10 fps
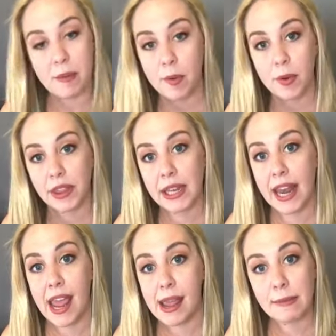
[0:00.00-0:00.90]
people with the
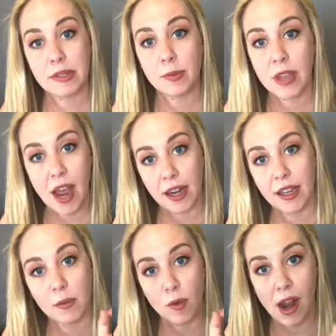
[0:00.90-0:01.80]
names. We got
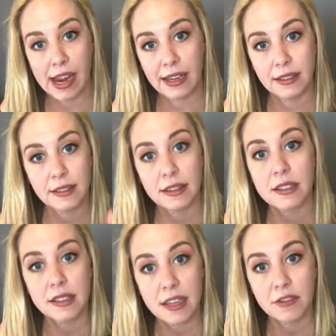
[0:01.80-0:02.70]
to get them right.
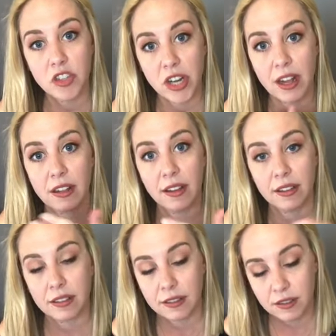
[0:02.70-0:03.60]
The Sea of
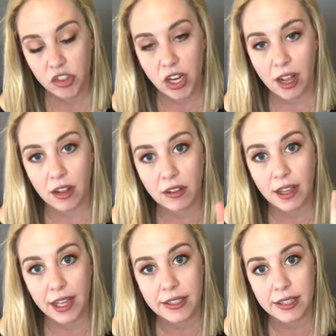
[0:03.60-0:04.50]
Chell,
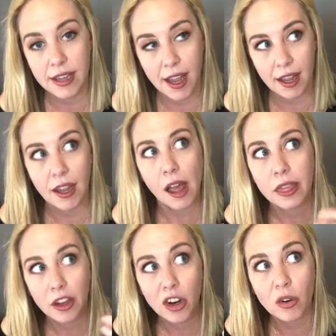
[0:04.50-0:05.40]
Chell, S-E-A,
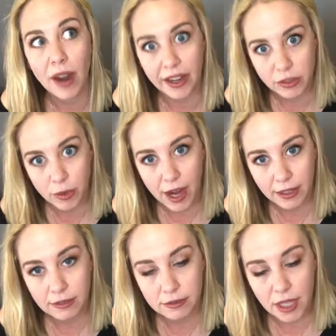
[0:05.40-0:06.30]
the correct
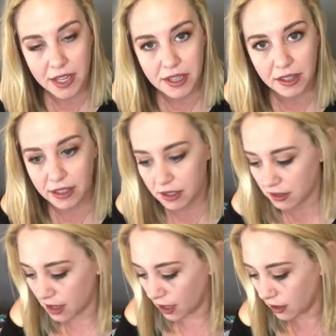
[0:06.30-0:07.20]
way, as I like
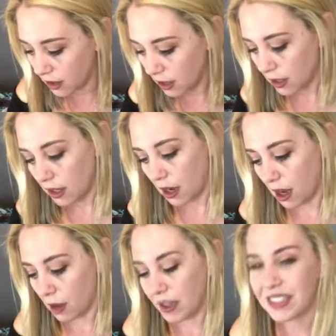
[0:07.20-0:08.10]
to say.
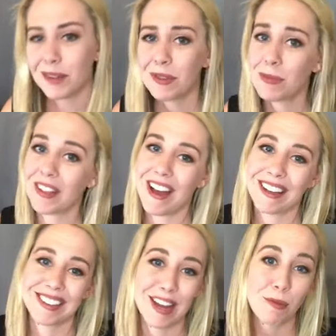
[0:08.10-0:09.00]
Um, and same with my
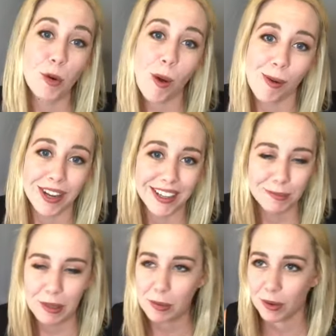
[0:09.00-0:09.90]
last name,
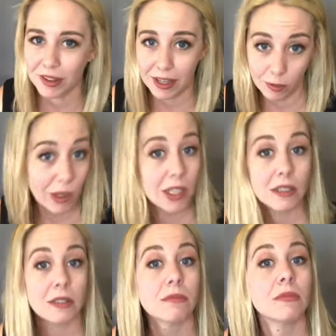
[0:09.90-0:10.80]
Kwoka. People are like,
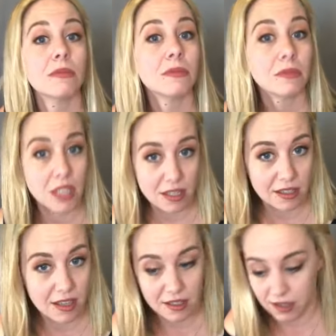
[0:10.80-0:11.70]
what
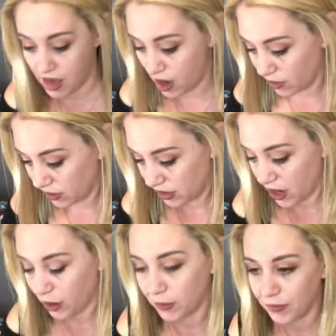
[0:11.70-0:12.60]
is this now?
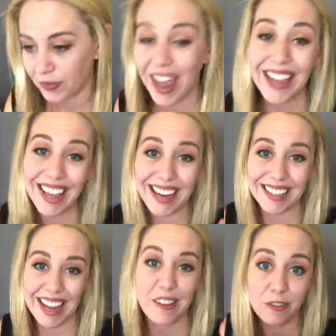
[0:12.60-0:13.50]
So I get
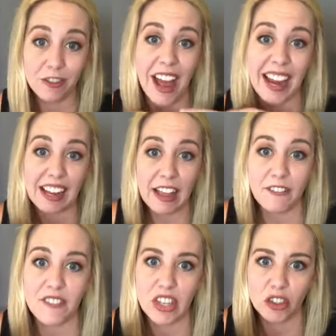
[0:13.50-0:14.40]
it. I, I
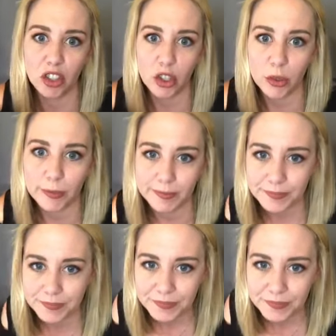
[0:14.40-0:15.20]
feel you